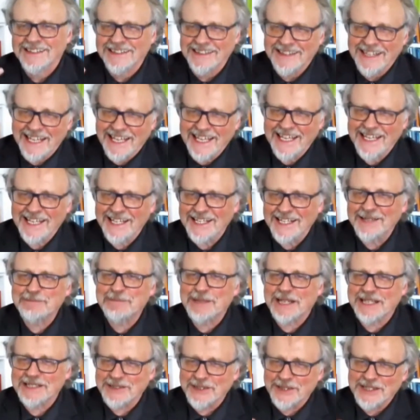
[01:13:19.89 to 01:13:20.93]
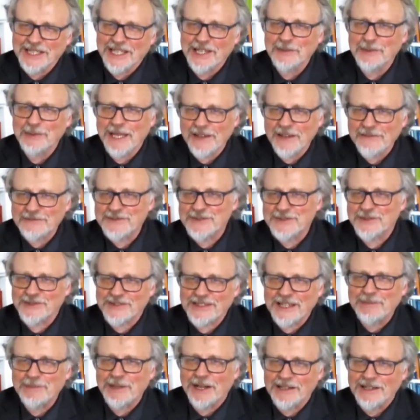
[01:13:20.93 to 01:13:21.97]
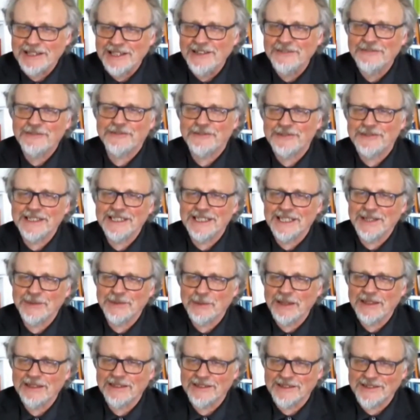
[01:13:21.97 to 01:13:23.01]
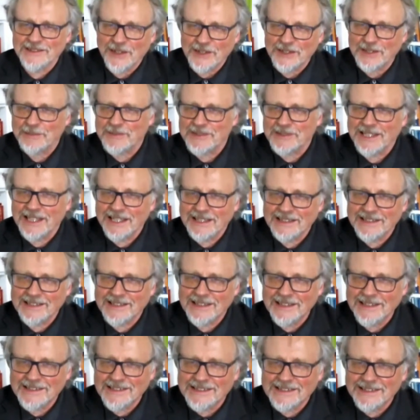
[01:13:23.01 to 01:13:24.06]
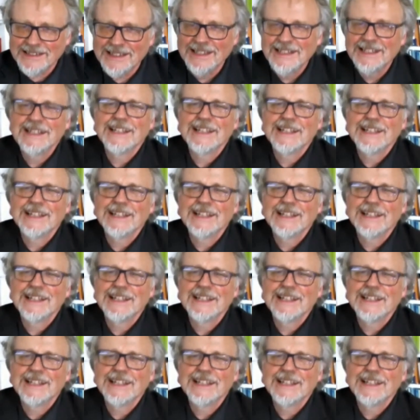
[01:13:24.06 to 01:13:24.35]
there, but okay, we have to somehow live with the circumstances.